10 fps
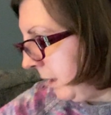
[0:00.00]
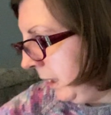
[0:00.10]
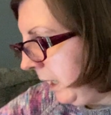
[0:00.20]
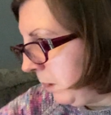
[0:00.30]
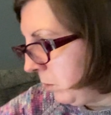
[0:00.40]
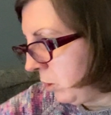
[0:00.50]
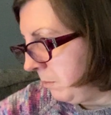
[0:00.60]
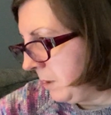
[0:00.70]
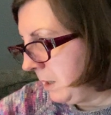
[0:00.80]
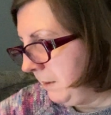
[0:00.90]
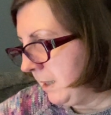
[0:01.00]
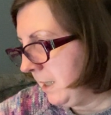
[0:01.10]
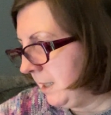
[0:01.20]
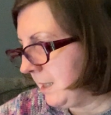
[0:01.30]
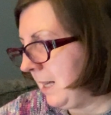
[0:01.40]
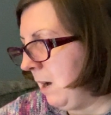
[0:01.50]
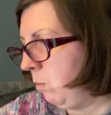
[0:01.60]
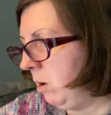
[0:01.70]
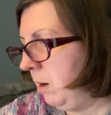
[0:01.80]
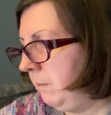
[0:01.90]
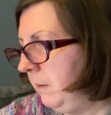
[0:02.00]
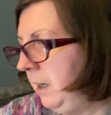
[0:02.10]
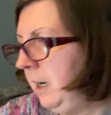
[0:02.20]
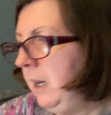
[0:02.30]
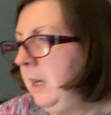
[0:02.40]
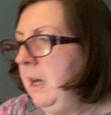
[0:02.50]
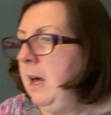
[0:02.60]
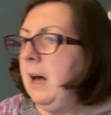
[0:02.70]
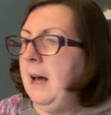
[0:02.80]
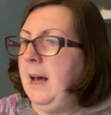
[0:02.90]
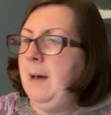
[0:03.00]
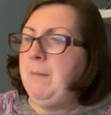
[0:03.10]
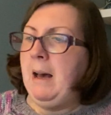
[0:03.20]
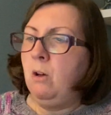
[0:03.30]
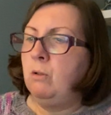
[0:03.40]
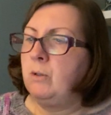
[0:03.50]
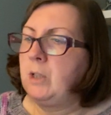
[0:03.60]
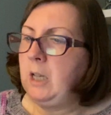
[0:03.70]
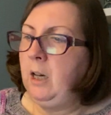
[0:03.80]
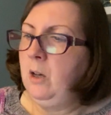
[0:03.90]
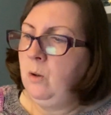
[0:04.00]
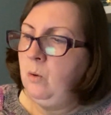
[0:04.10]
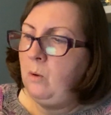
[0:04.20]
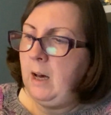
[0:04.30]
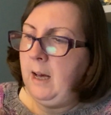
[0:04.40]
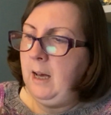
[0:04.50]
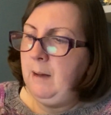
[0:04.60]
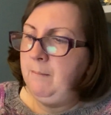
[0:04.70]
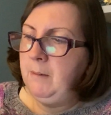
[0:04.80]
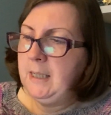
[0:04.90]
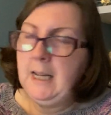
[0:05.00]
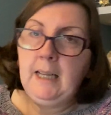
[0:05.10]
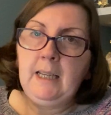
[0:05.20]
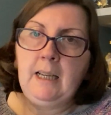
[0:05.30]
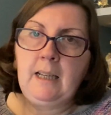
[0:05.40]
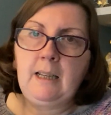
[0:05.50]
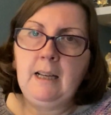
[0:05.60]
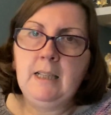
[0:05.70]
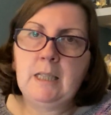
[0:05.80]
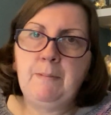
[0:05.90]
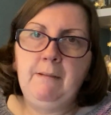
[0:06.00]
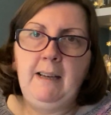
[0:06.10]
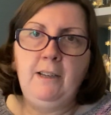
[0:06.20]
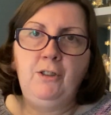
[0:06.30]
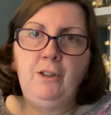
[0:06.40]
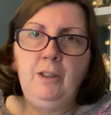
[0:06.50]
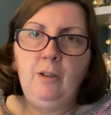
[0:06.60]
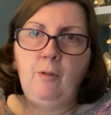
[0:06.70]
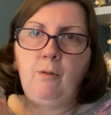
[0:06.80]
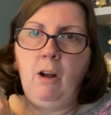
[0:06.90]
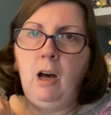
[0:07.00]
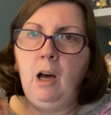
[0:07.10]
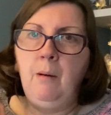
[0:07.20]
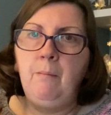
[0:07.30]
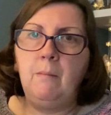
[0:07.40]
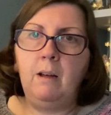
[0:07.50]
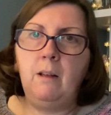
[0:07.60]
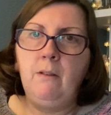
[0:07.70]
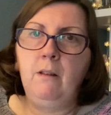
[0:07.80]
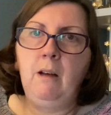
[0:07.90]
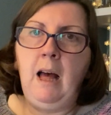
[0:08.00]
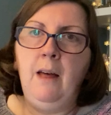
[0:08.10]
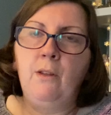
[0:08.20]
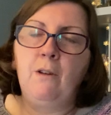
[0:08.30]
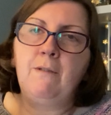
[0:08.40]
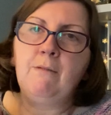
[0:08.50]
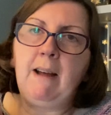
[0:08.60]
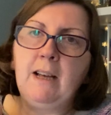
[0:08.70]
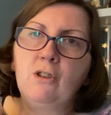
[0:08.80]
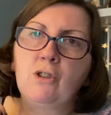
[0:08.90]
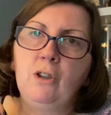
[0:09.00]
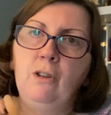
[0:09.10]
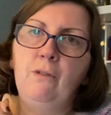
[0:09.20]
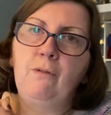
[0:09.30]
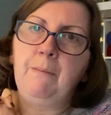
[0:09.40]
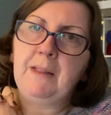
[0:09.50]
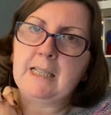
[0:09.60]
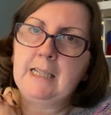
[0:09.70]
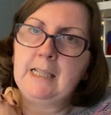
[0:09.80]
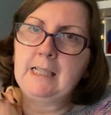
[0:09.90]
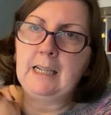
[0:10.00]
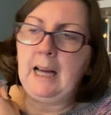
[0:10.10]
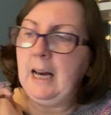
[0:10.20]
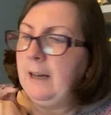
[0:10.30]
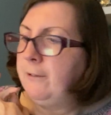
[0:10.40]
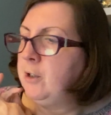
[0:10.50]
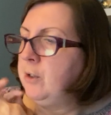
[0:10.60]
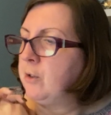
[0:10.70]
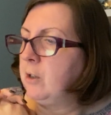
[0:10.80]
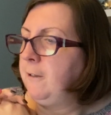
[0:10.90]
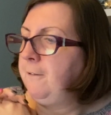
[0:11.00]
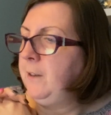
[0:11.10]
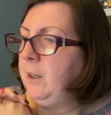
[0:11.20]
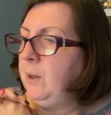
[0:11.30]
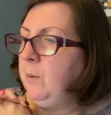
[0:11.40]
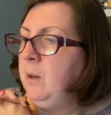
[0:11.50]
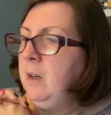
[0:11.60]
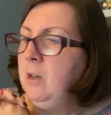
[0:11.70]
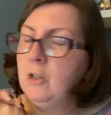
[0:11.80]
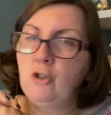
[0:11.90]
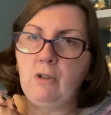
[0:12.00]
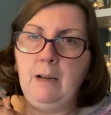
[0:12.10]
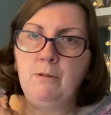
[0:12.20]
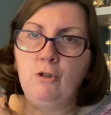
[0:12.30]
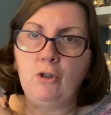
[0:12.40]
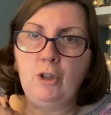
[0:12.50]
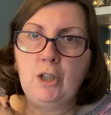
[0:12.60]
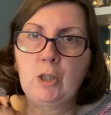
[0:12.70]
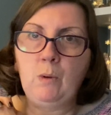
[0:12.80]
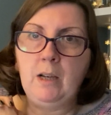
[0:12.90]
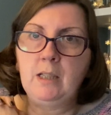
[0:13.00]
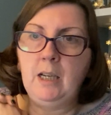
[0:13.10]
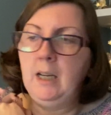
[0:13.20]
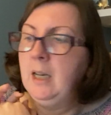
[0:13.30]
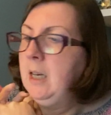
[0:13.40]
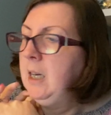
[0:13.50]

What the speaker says: It will come to me. So there's that one. I also taking inspiration from the lovely Rachel from This Knitty Life. She's done a few Stripes of Joy sweater.